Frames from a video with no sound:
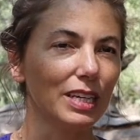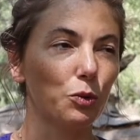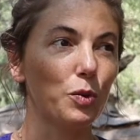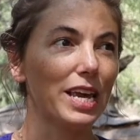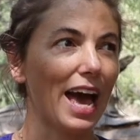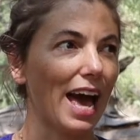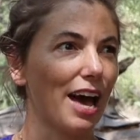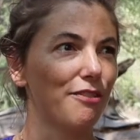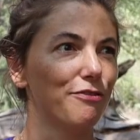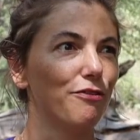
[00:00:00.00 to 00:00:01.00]
We
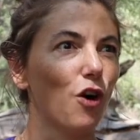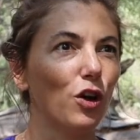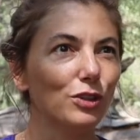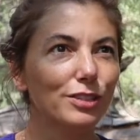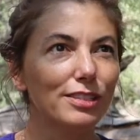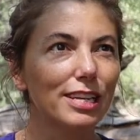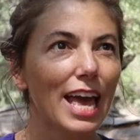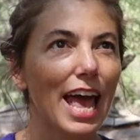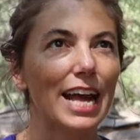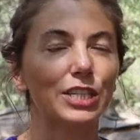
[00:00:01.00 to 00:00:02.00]
have vaults
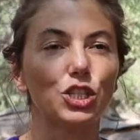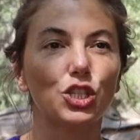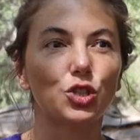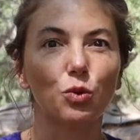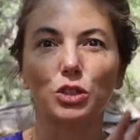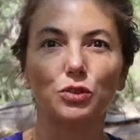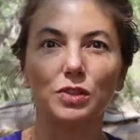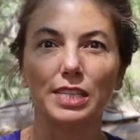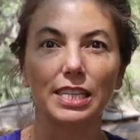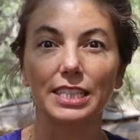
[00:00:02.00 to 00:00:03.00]
and storage
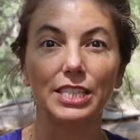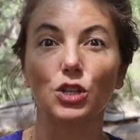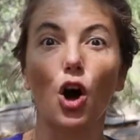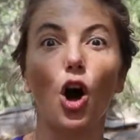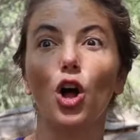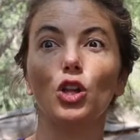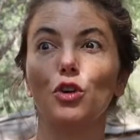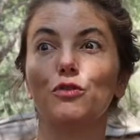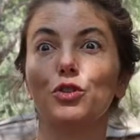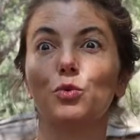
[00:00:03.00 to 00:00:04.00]
facilities all
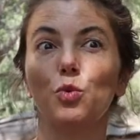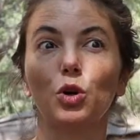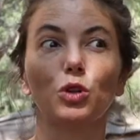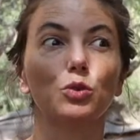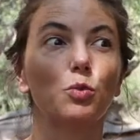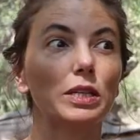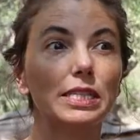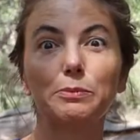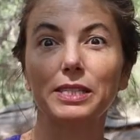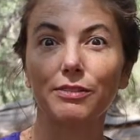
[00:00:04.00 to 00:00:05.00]
over the world, one
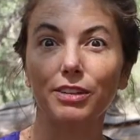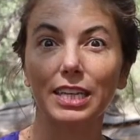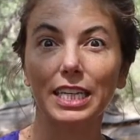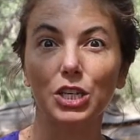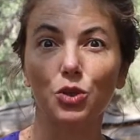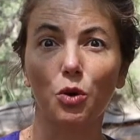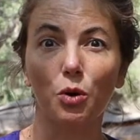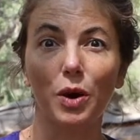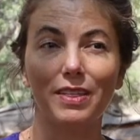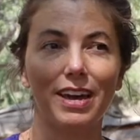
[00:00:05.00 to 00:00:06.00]
specifically in
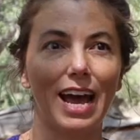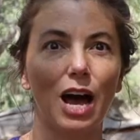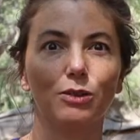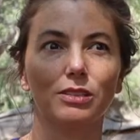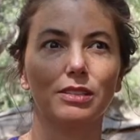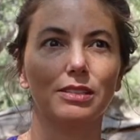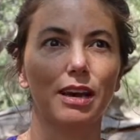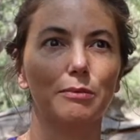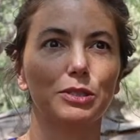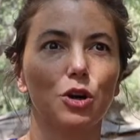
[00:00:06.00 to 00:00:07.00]
Norway that houses
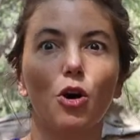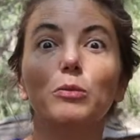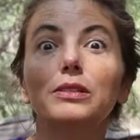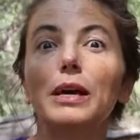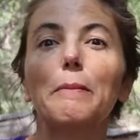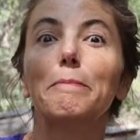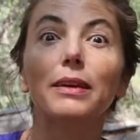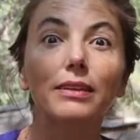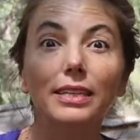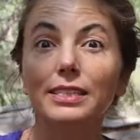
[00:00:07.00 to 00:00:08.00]
up to almost 1
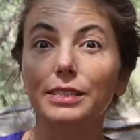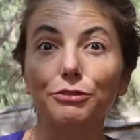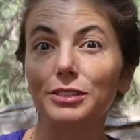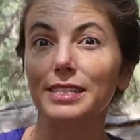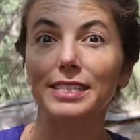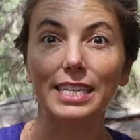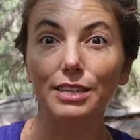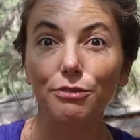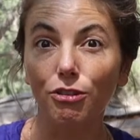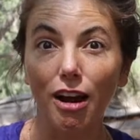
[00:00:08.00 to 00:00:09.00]
million different
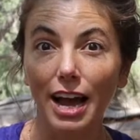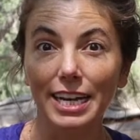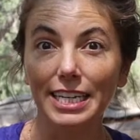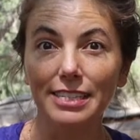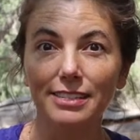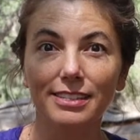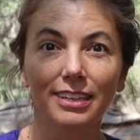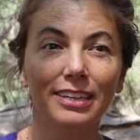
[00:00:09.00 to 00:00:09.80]
seed varieties.